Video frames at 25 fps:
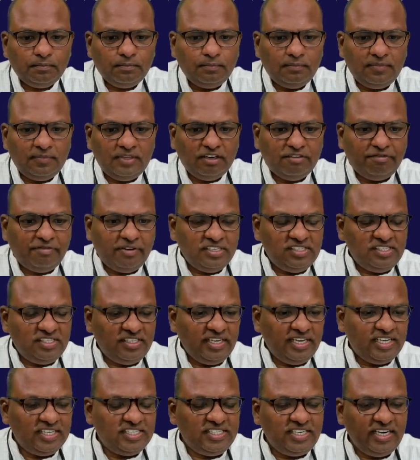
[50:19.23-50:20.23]
The first
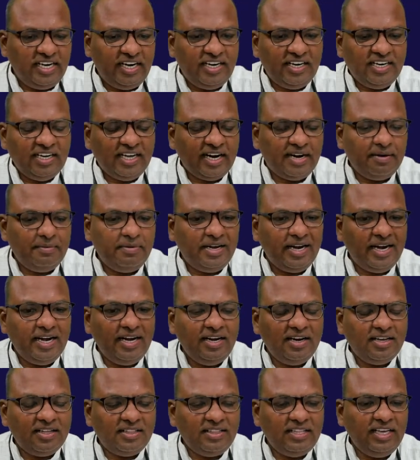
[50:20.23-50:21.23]
estate
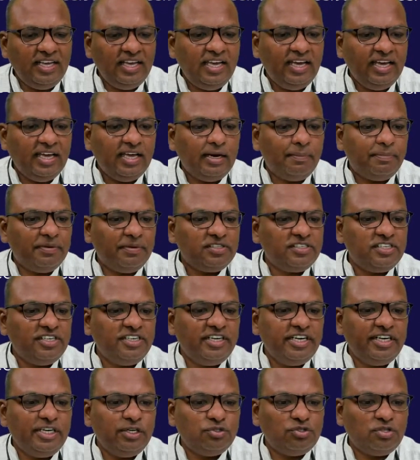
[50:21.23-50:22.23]
contained the
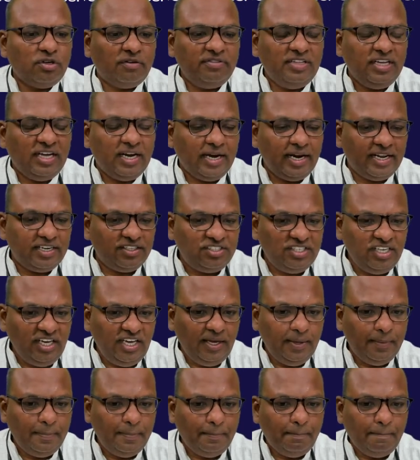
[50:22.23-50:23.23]
representatives of the
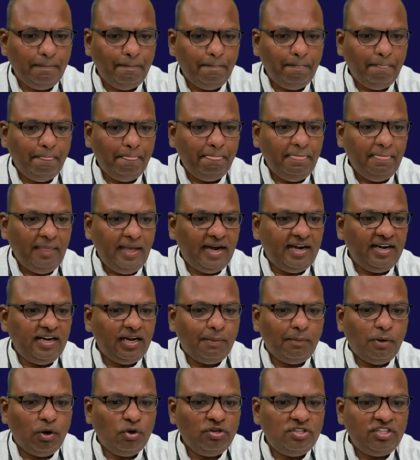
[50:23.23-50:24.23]
clergy, and
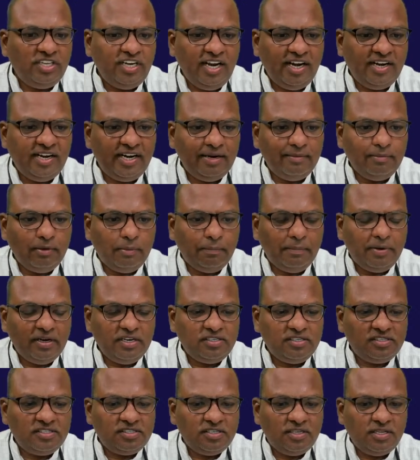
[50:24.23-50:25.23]
about 300
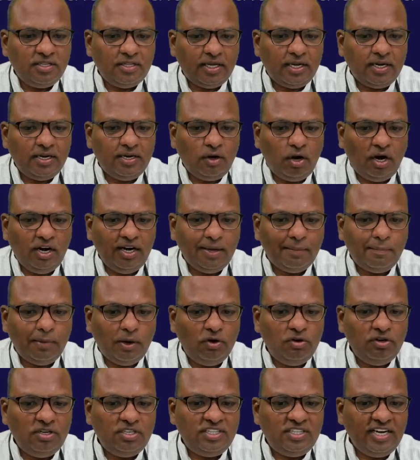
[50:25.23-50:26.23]
members, not
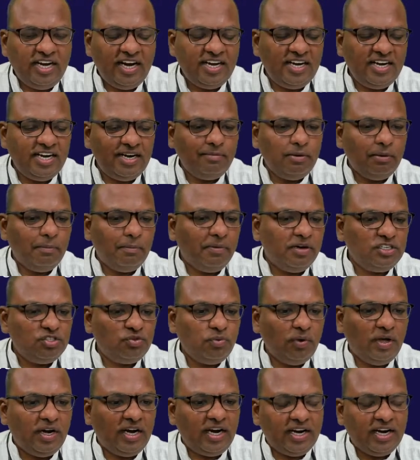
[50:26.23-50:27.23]
about 300 members
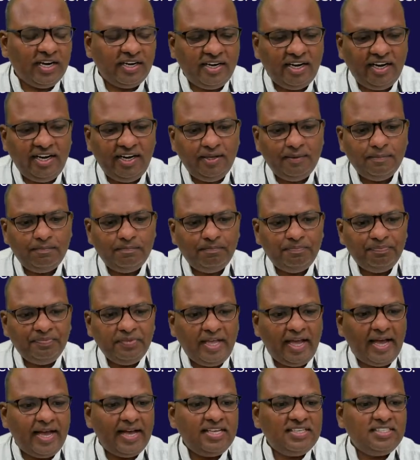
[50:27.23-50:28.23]
were elected
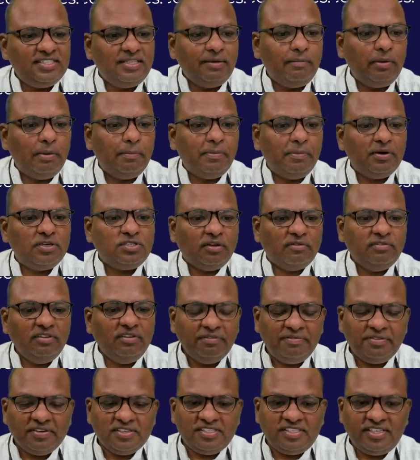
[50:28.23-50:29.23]
as the members of the
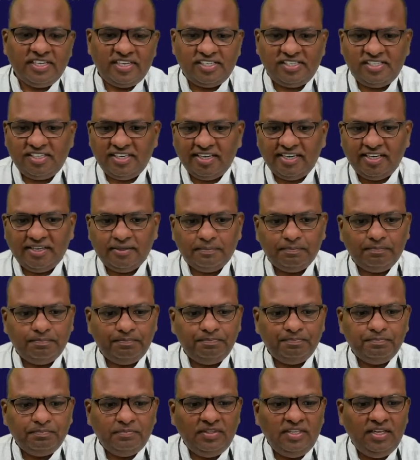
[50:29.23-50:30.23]
first estate.
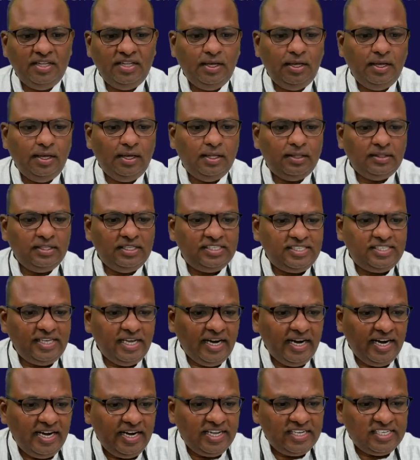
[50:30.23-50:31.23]
The
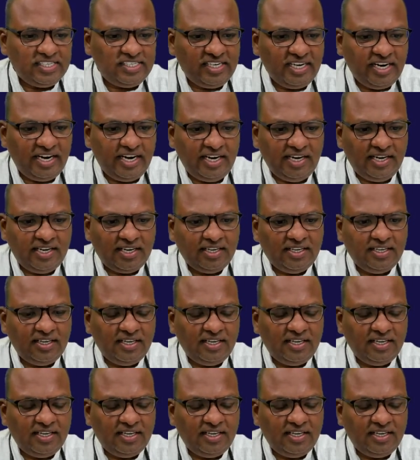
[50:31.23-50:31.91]
second estate